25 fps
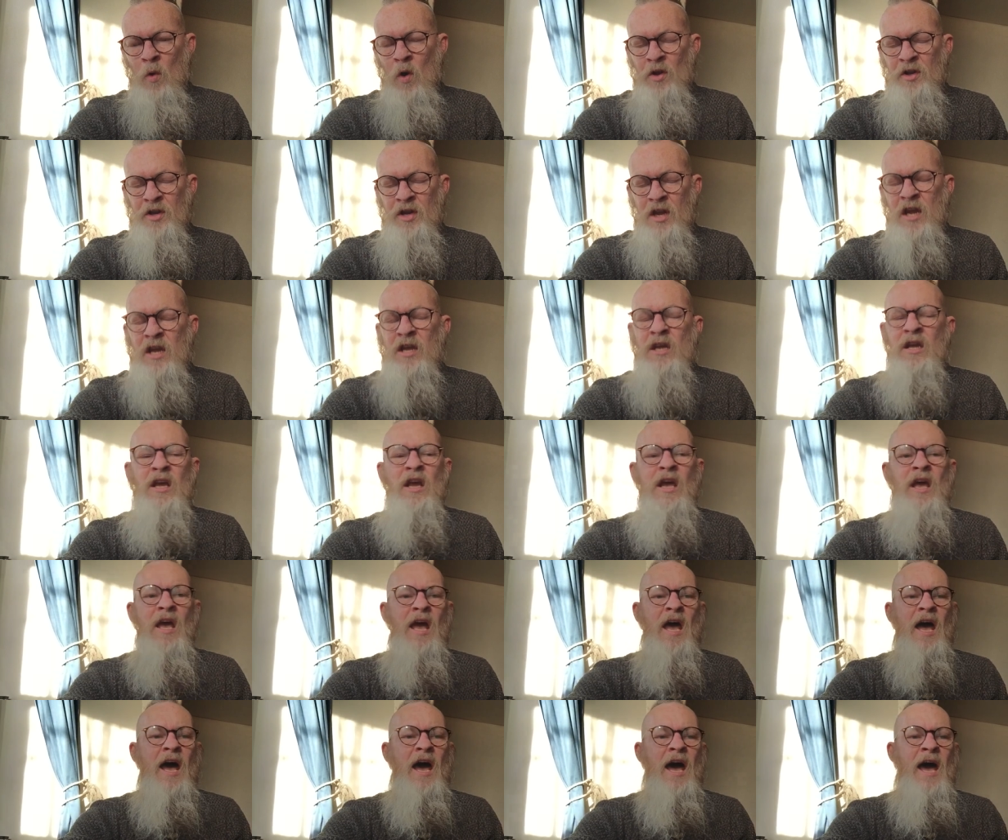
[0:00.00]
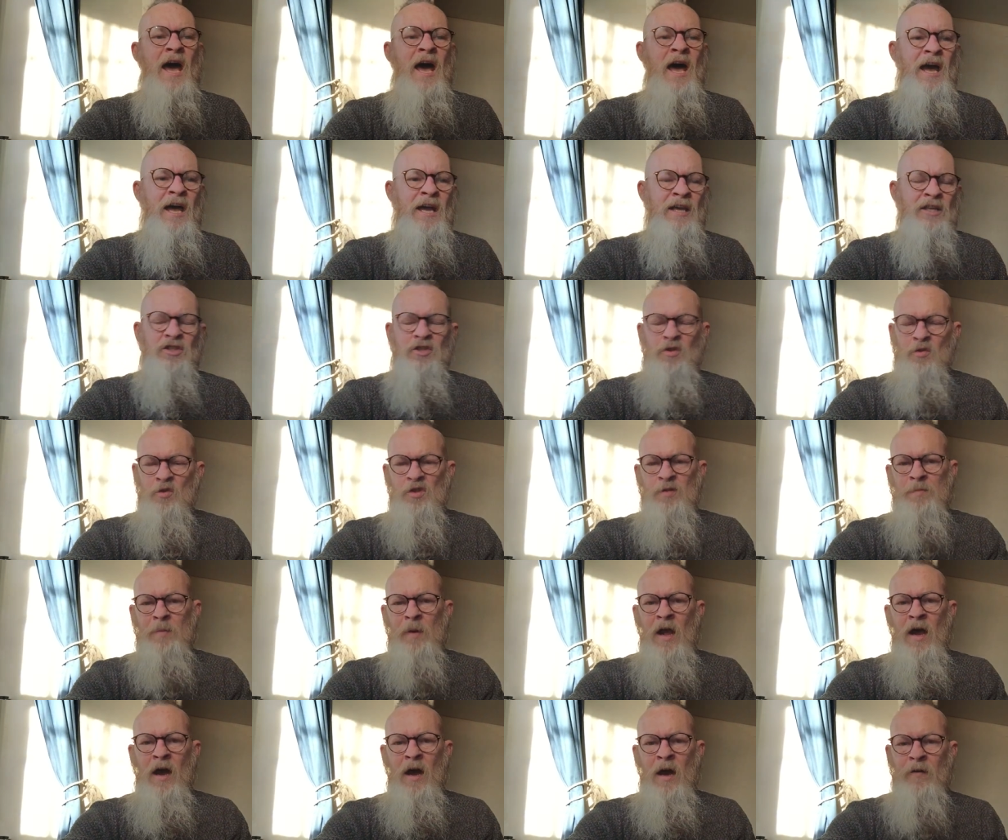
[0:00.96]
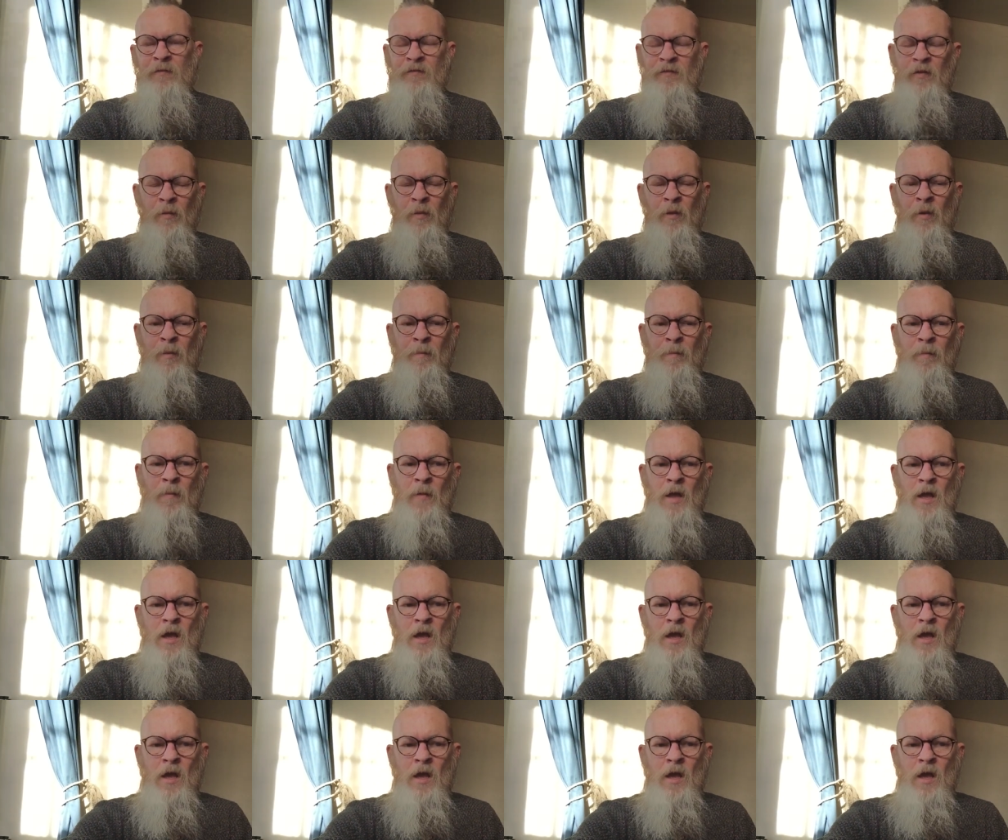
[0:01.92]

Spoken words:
on you and you'll split up from them.